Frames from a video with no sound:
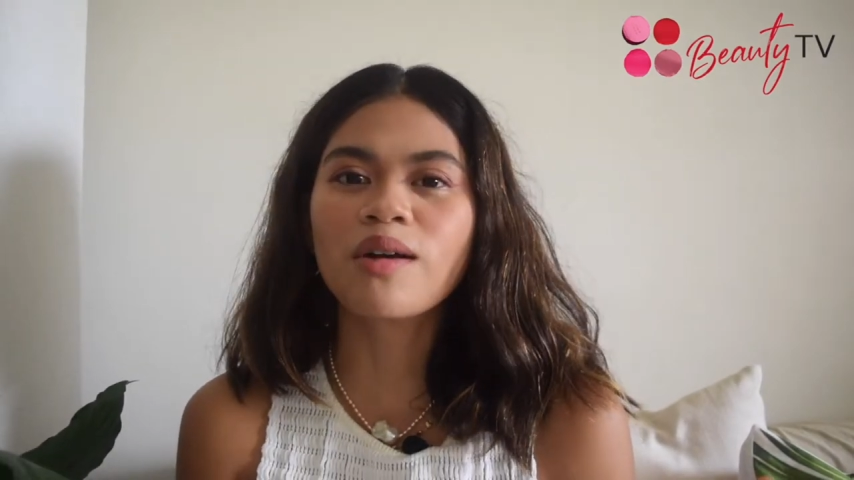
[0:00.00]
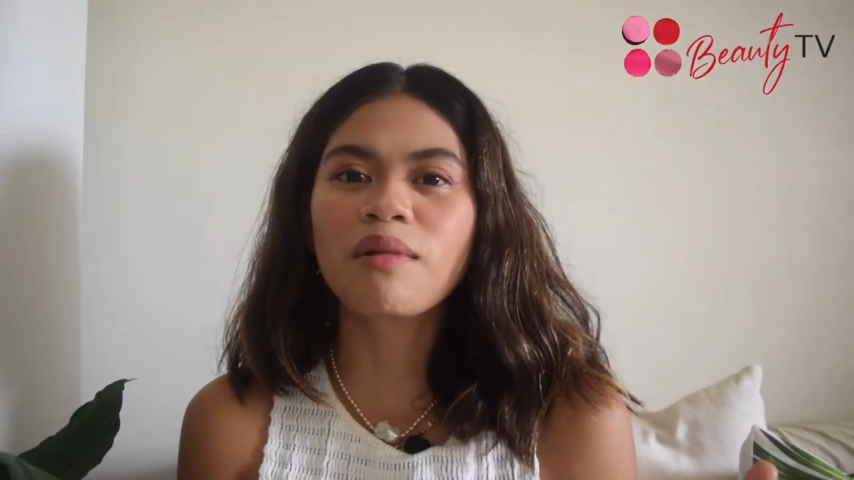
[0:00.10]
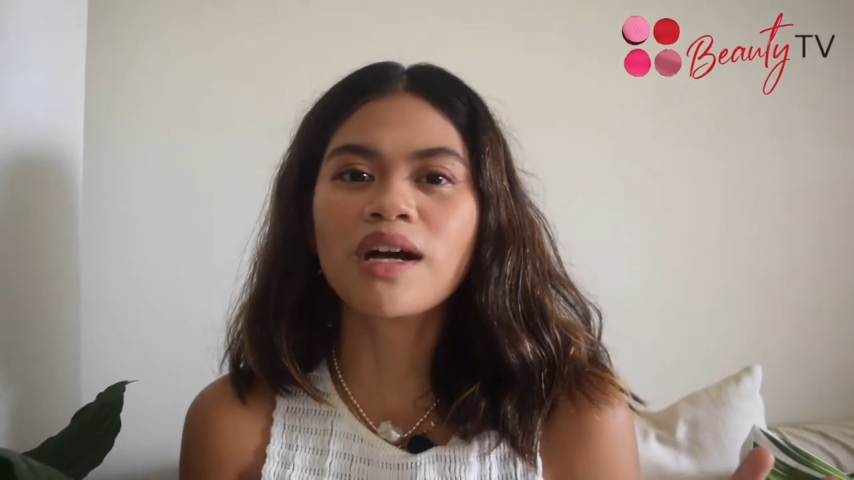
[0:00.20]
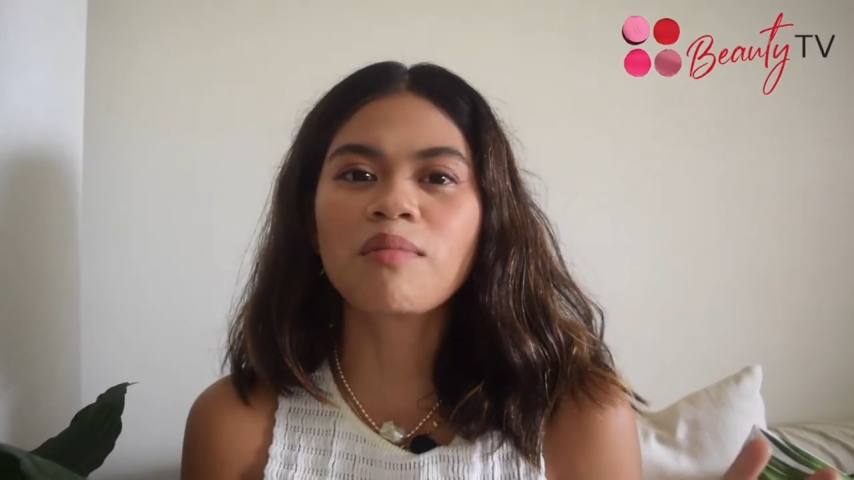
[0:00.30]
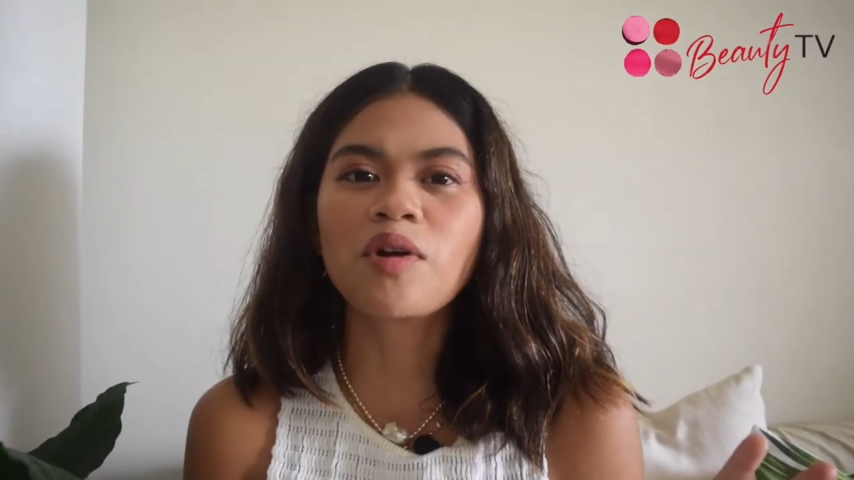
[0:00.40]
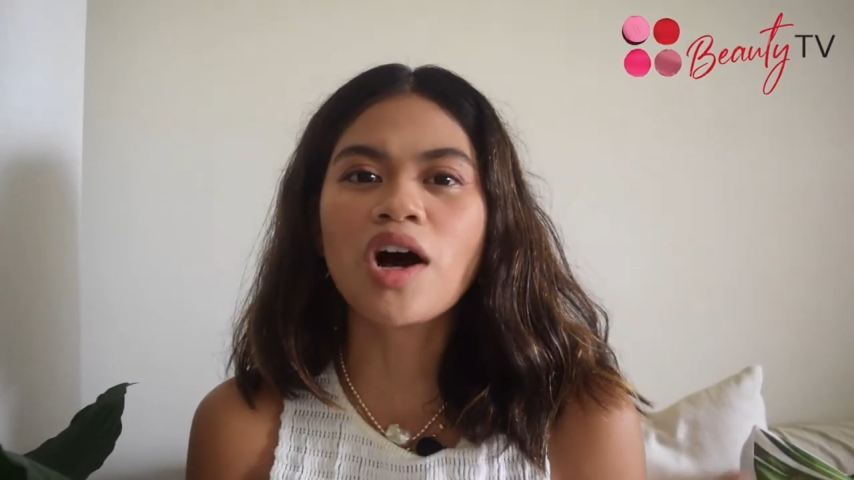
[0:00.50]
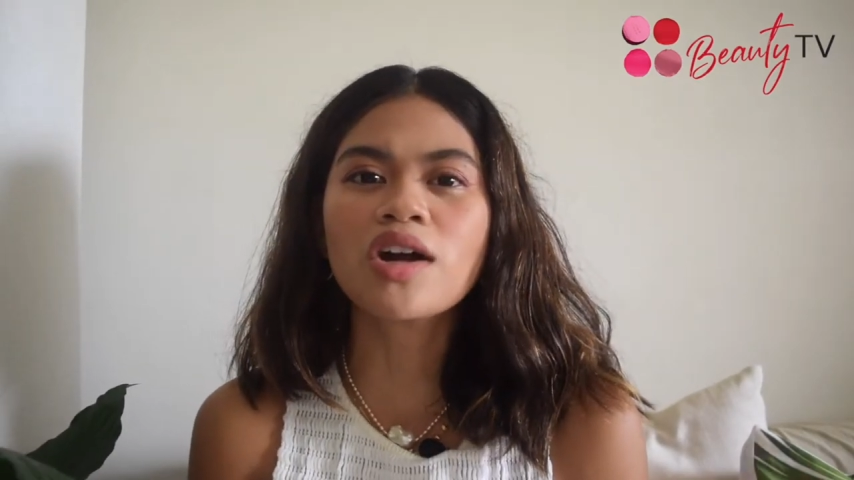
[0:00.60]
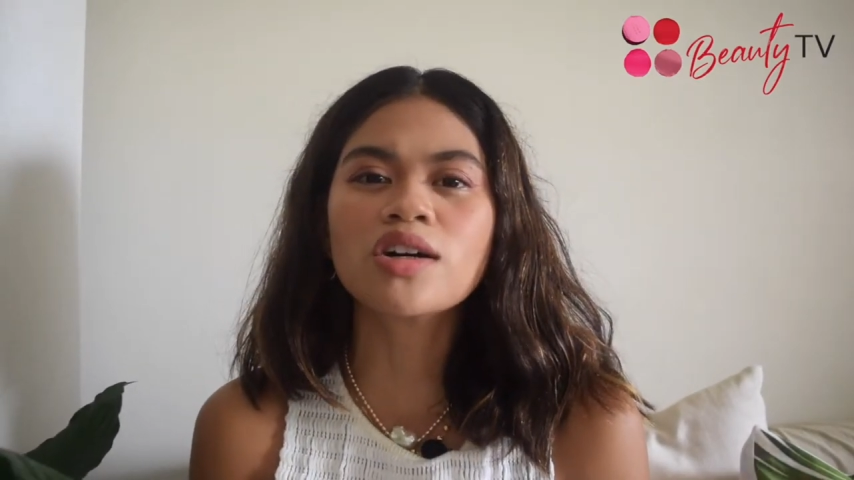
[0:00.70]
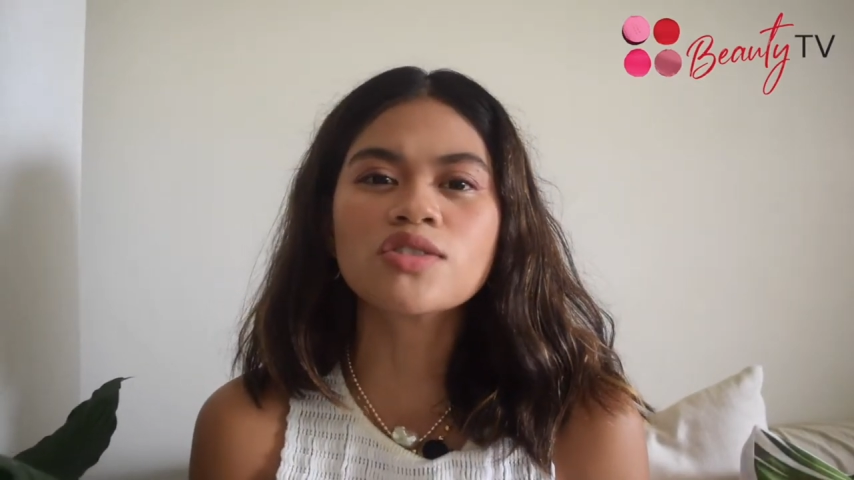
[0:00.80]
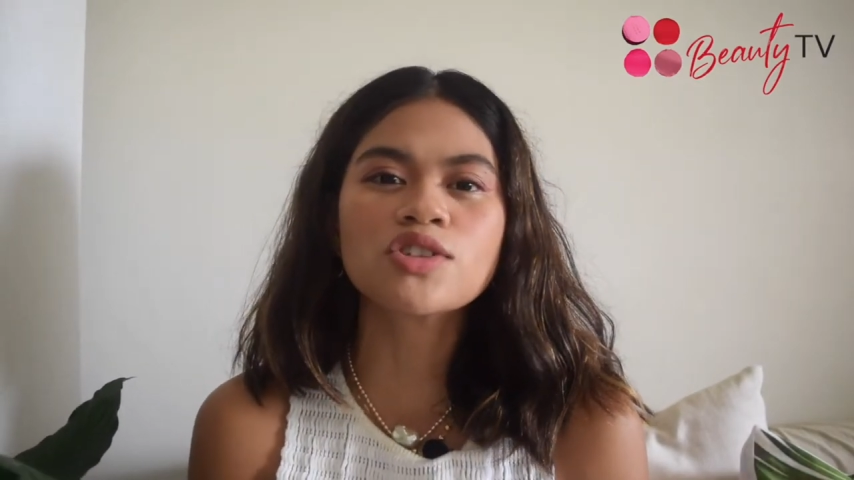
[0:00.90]
your makeup
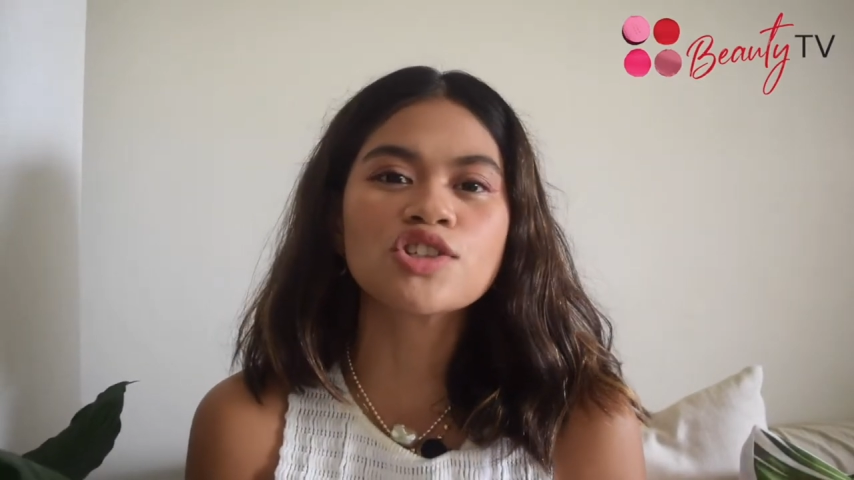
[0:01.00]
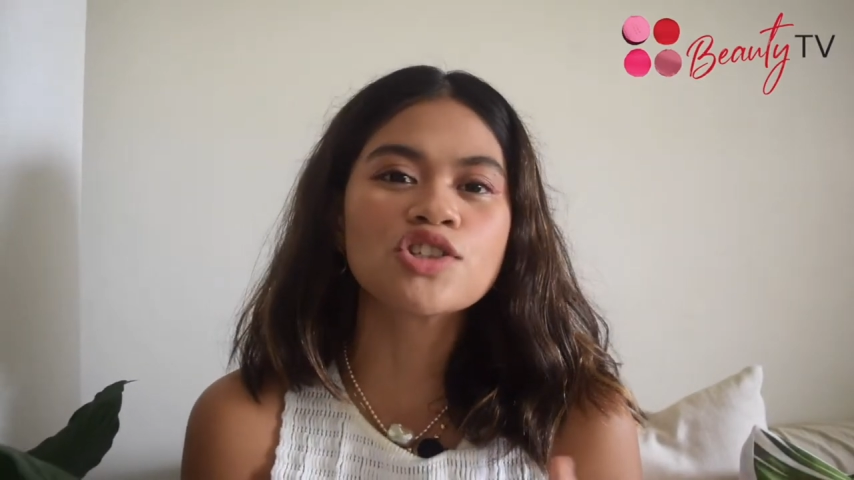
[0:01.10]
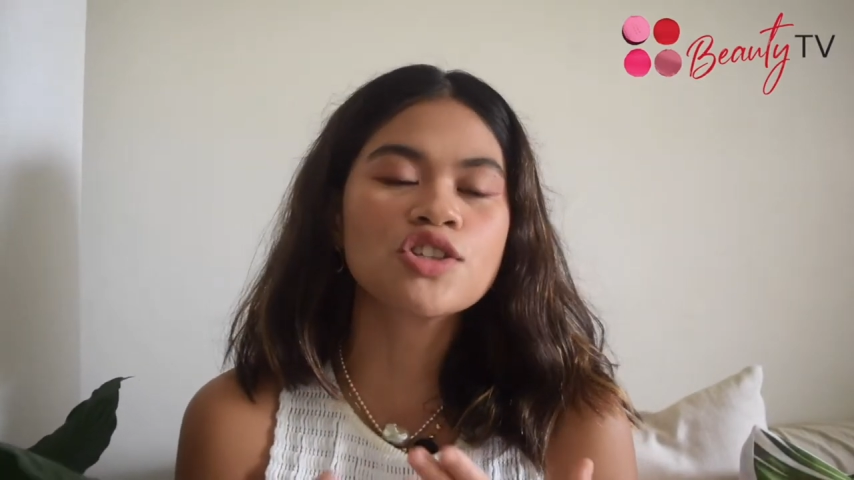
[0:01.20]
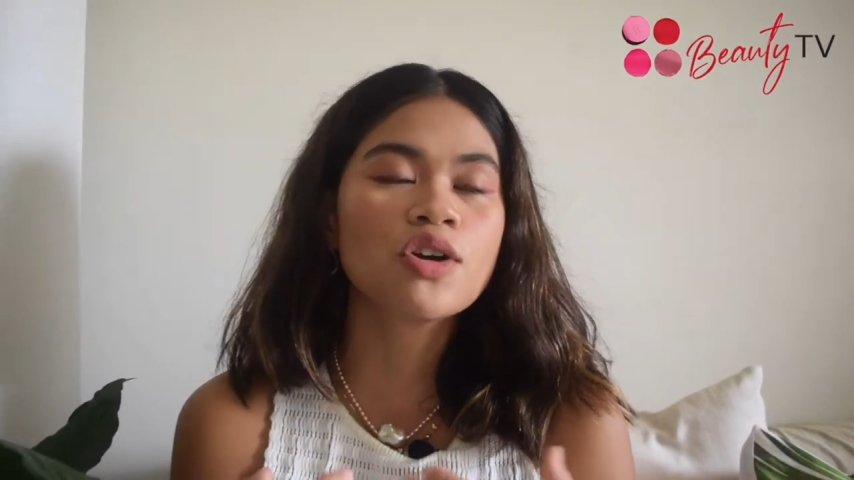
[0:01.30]
products or just,